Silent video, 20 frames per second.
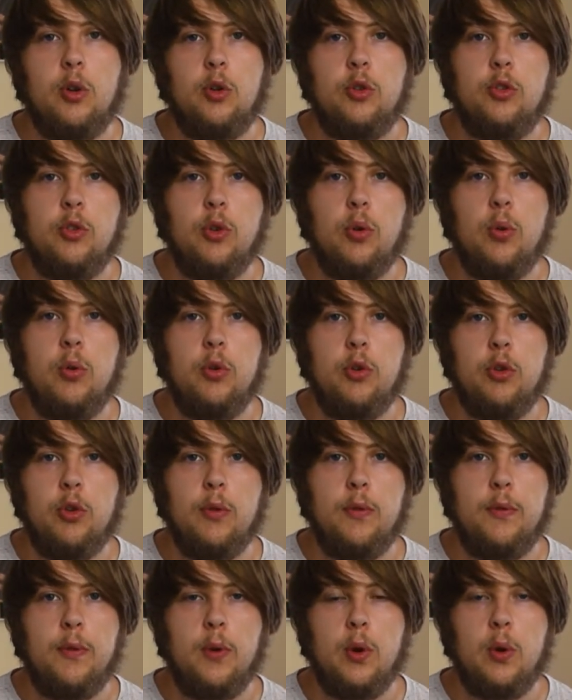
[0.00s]
so your
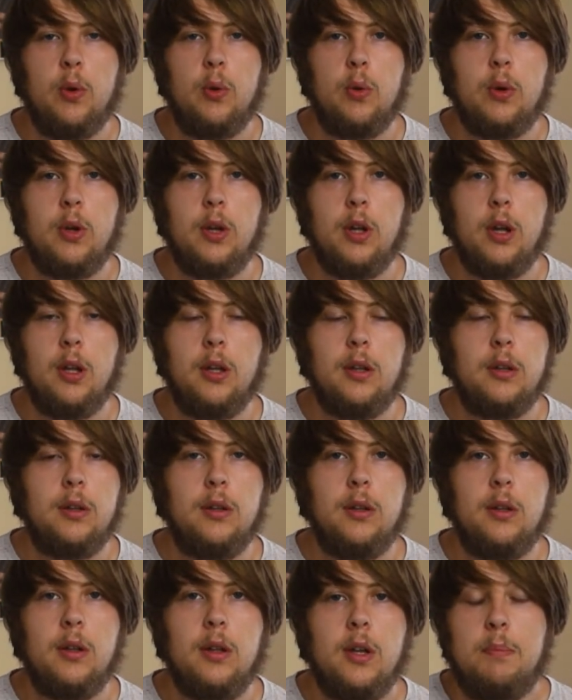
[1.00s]
photo
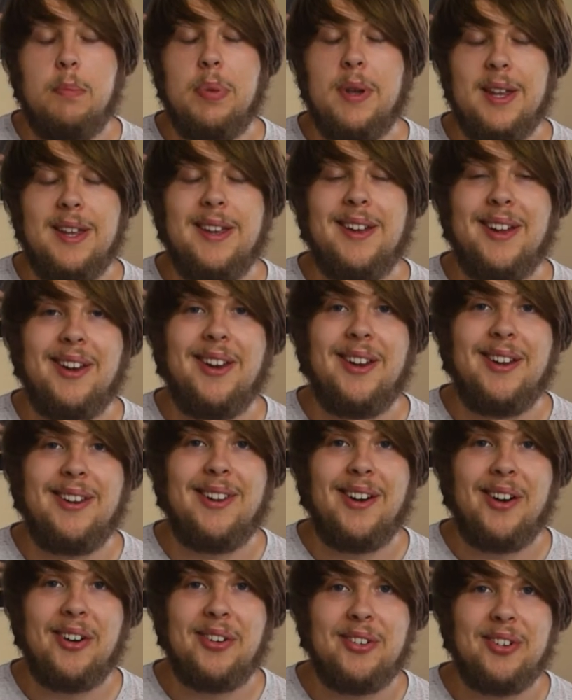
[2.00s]
can be a lot
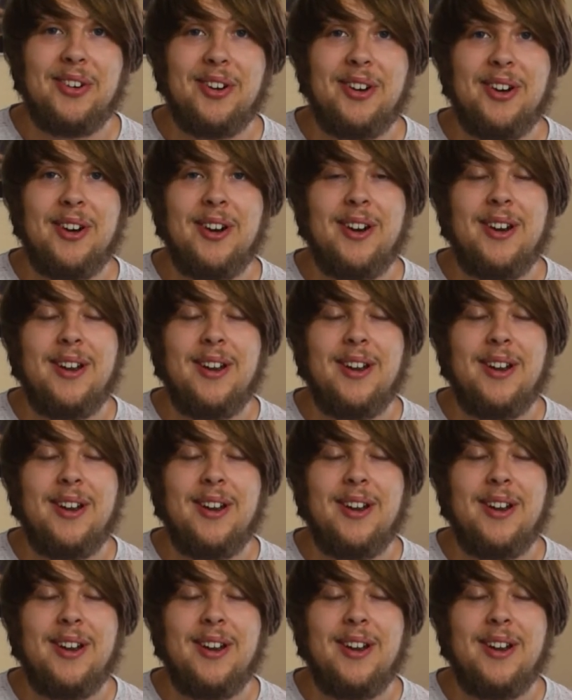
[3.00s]
larger.